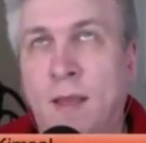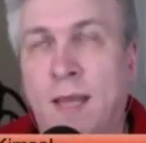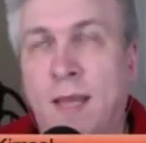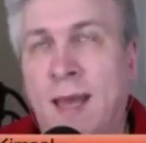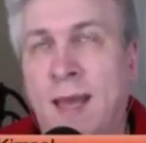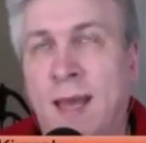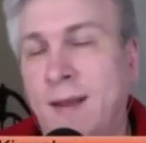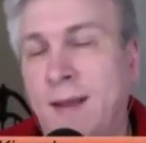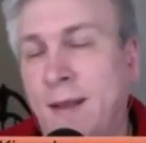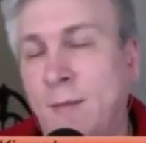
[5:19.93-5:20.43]

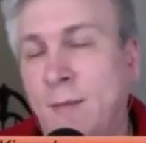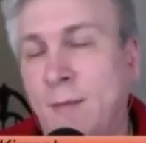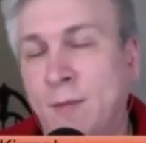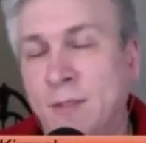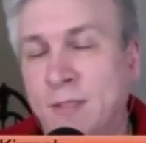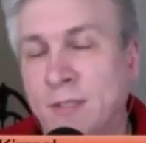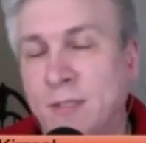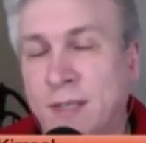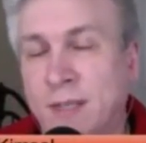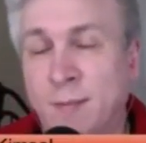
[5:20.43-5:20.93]
I
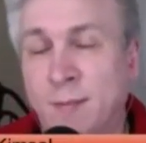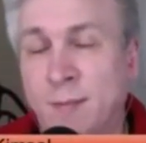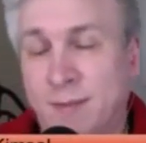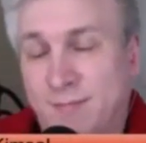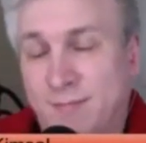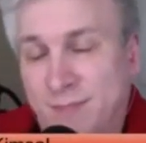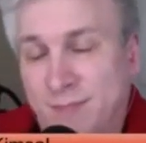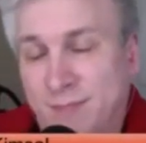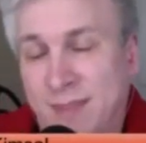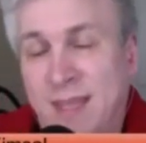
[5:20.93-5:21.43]
wouldn't say. I mean,
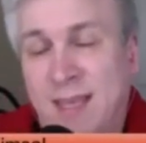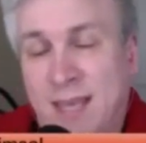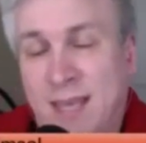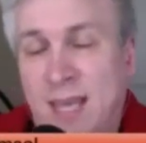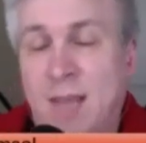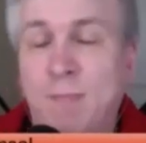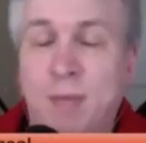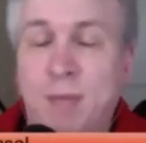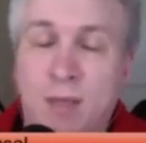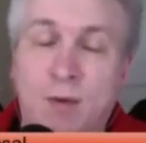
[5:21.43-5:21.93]
they
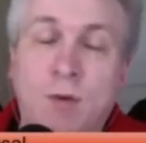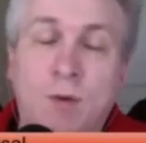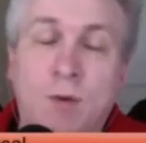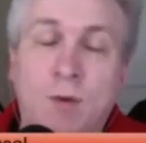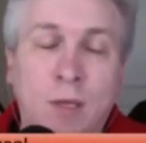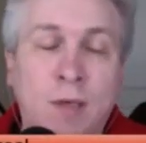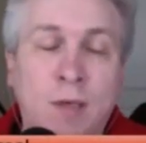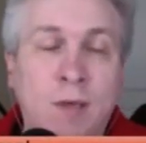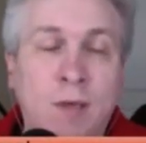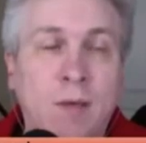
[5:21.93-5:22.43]
can be
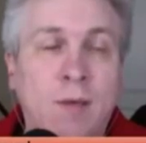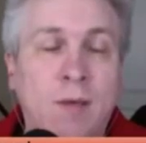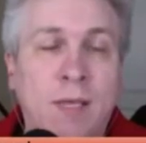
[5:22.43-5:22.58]
annoying.